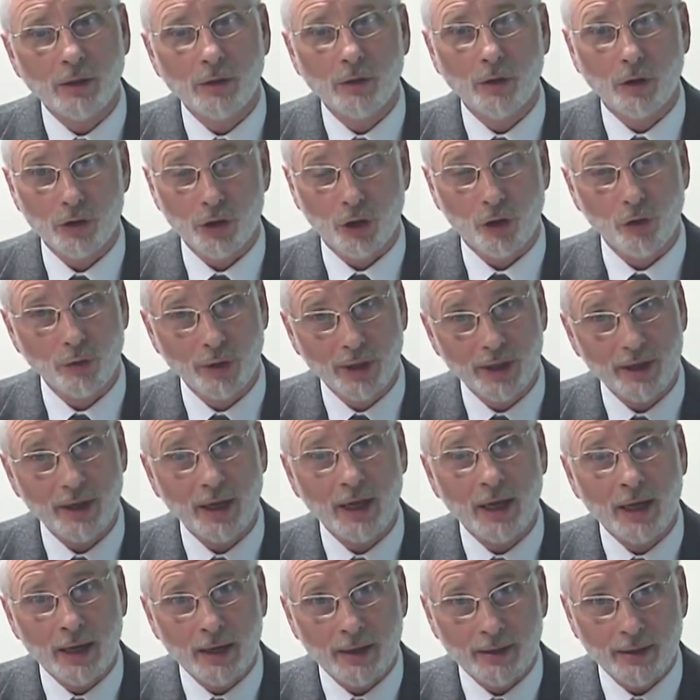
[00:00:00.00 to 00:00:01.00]
not
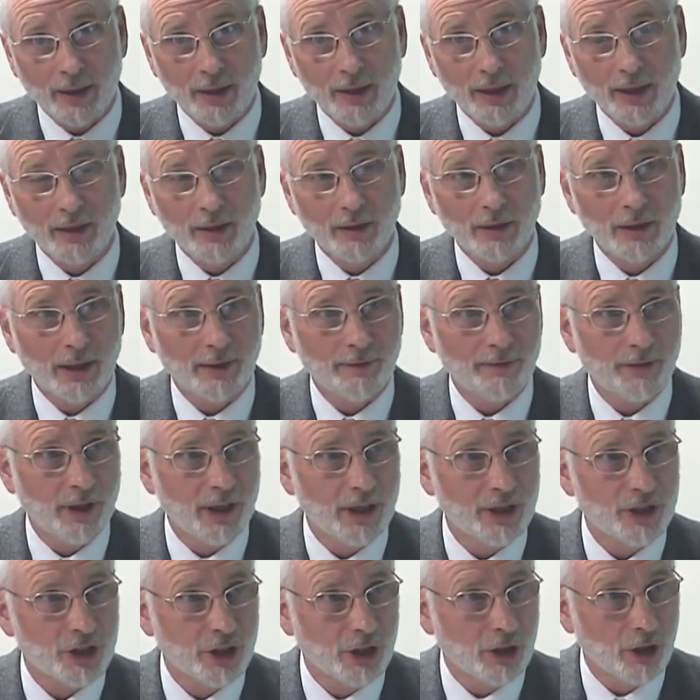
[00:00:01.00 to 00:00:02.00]
only the
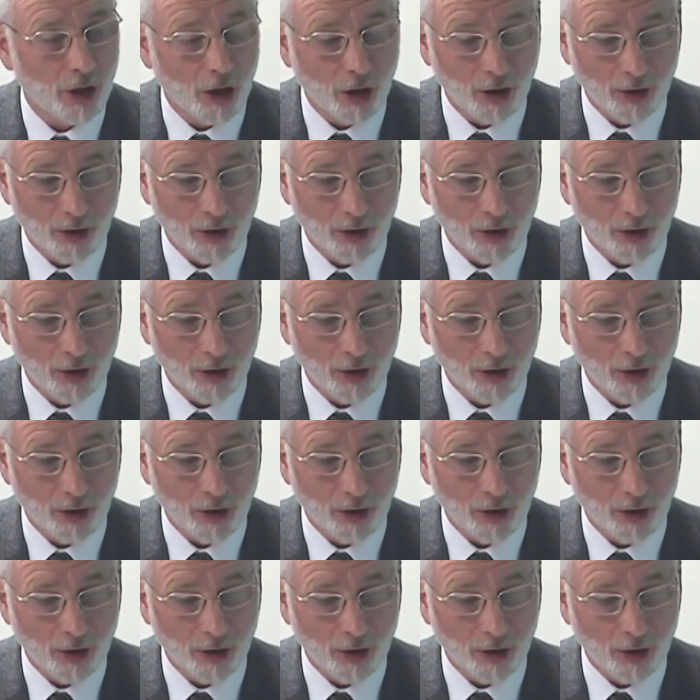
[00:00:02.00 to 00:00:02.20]
definition